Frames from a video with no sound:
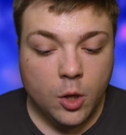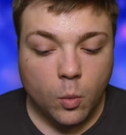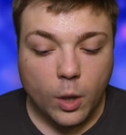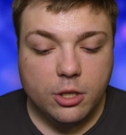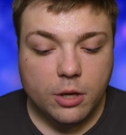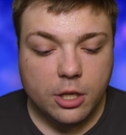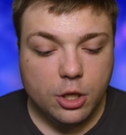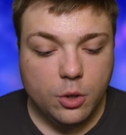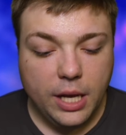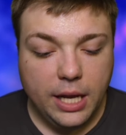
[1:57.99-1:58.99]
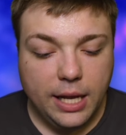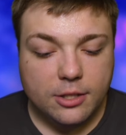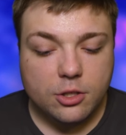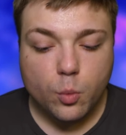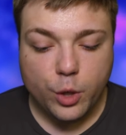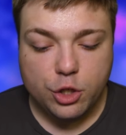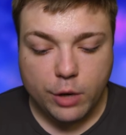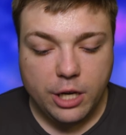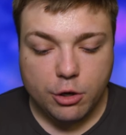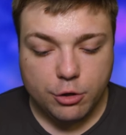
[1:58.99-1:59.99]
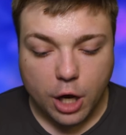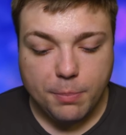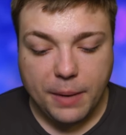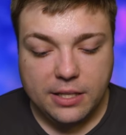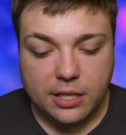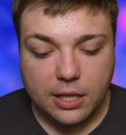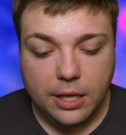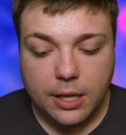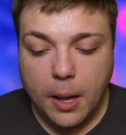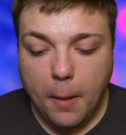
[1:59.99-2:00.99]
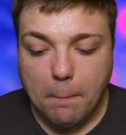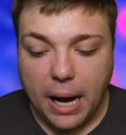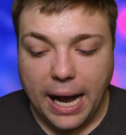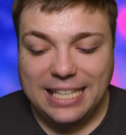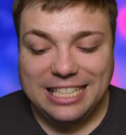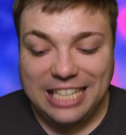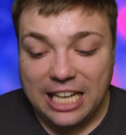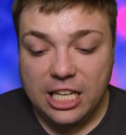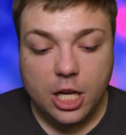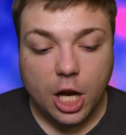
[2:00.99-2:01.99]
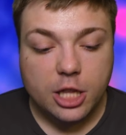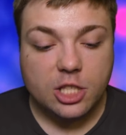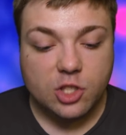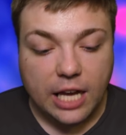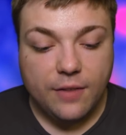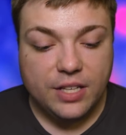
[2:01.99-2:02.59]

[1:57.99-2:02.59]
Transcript: What you can do is restrain your dog basically by standing on the side of a